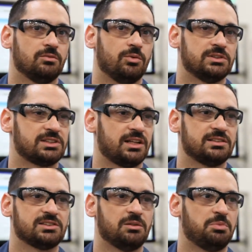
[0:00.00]
Once
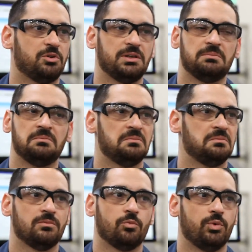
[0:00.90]
that's on point,
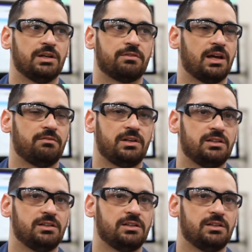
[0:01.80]
we never have any